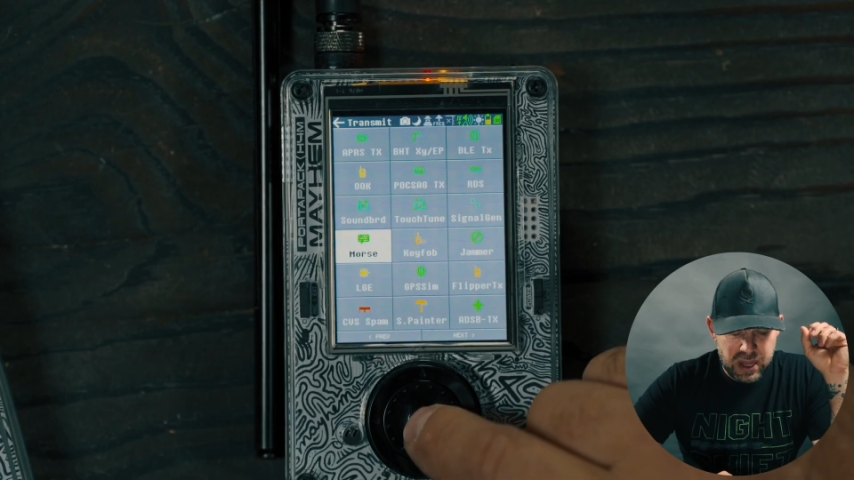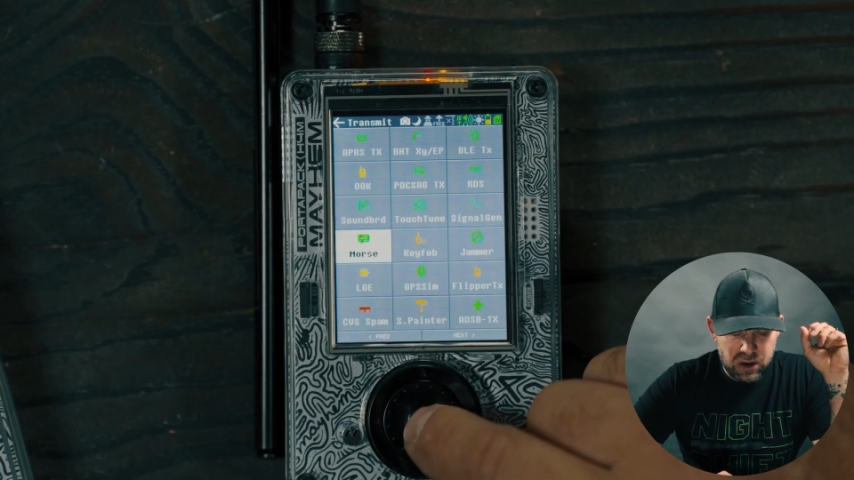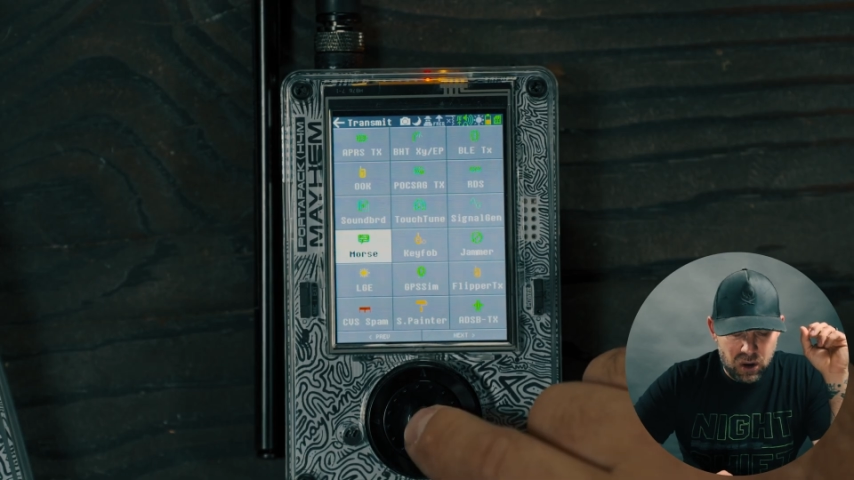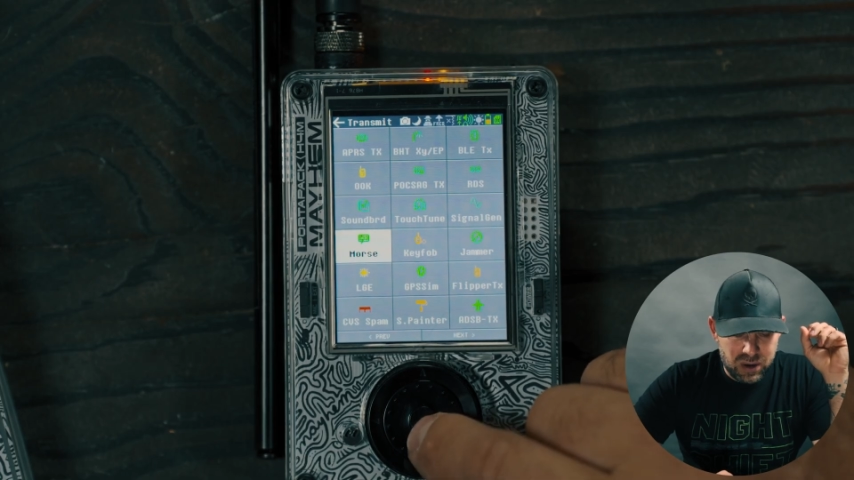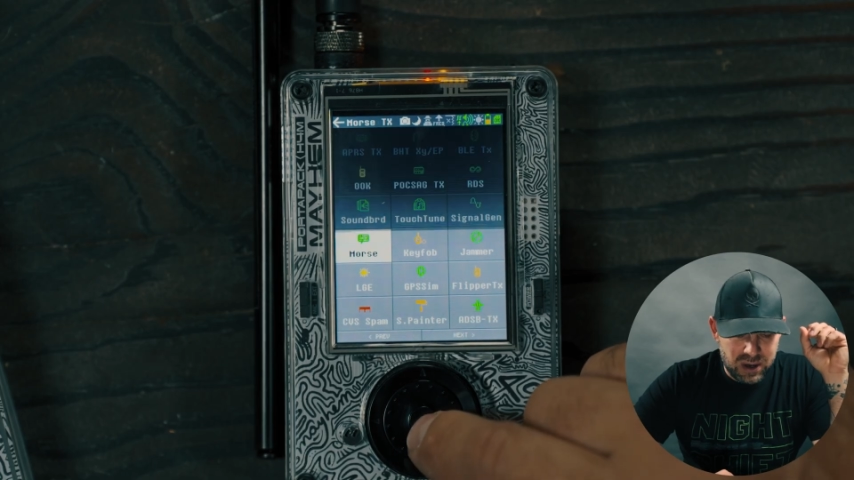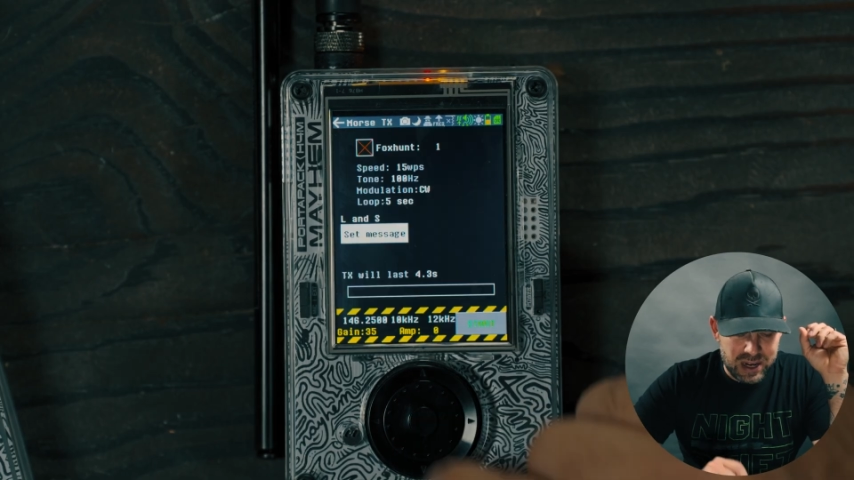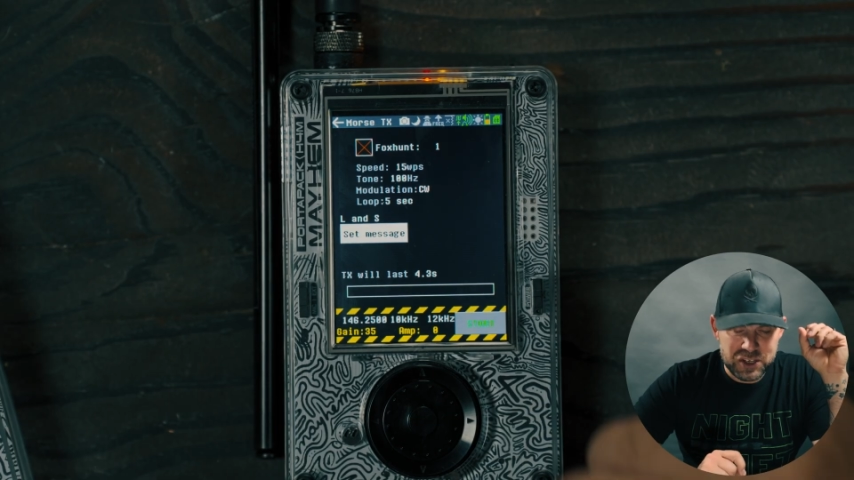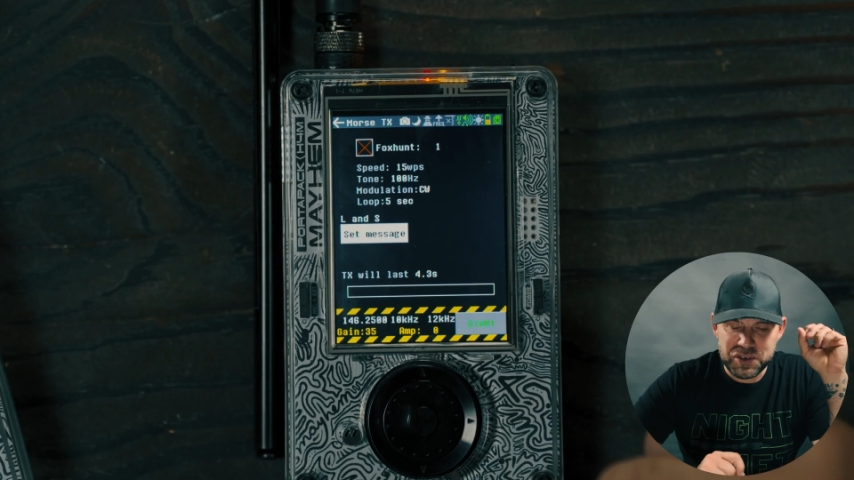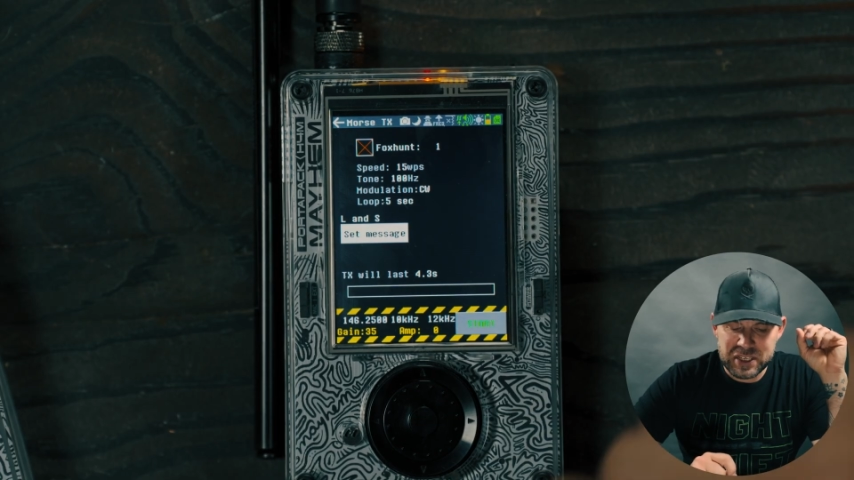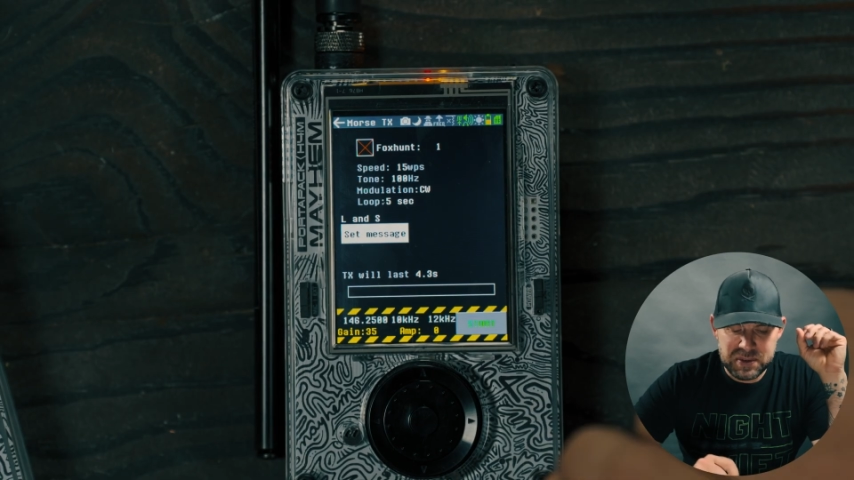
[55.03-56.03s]
that are
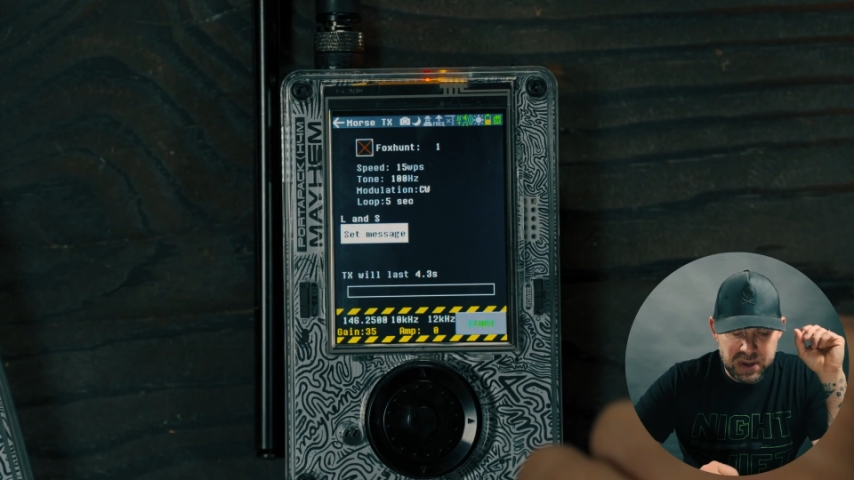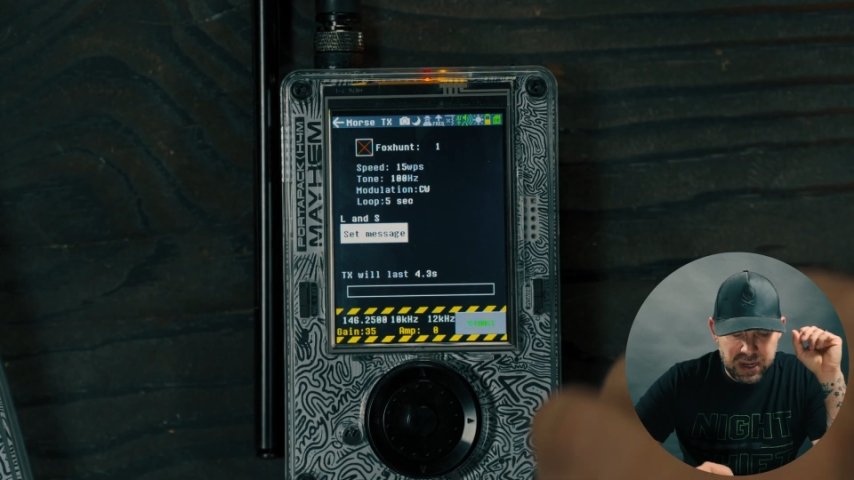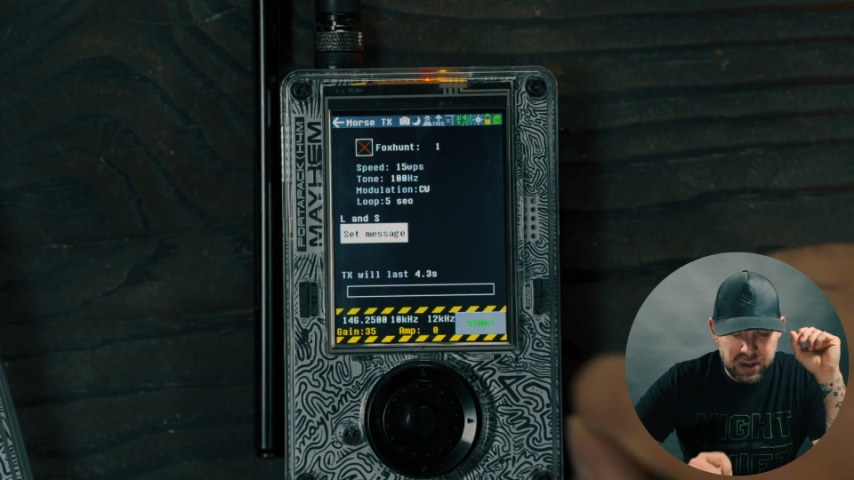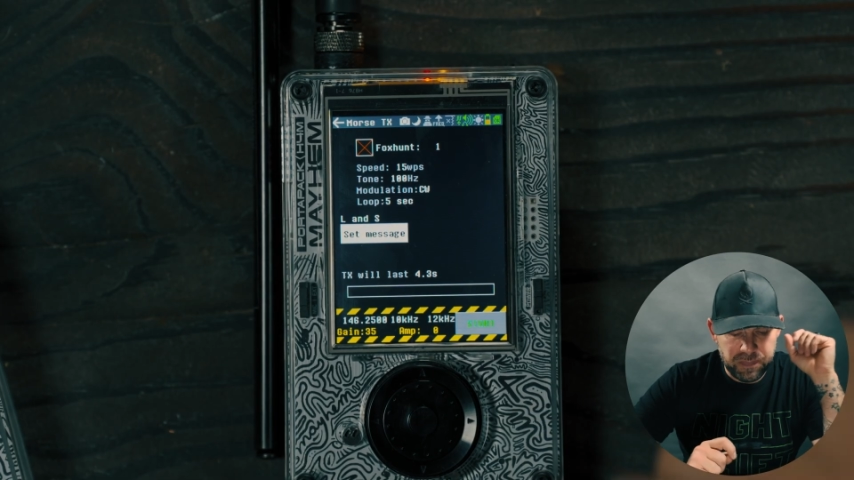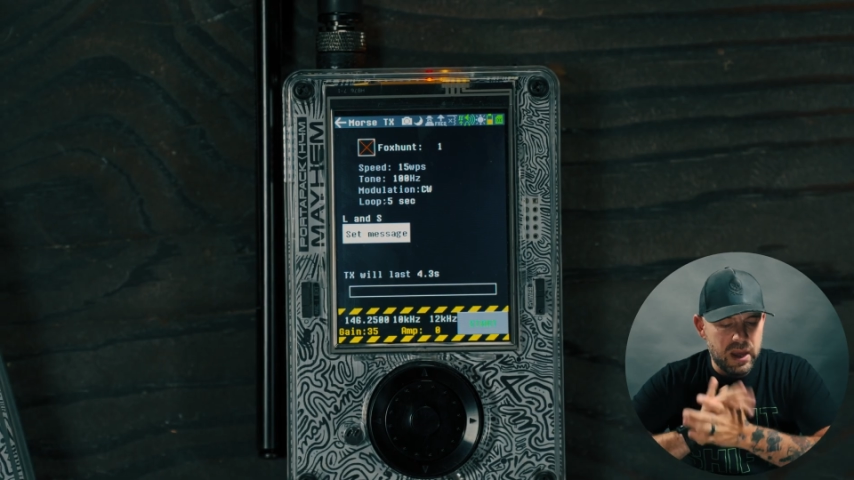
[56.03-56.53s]
not transmitting.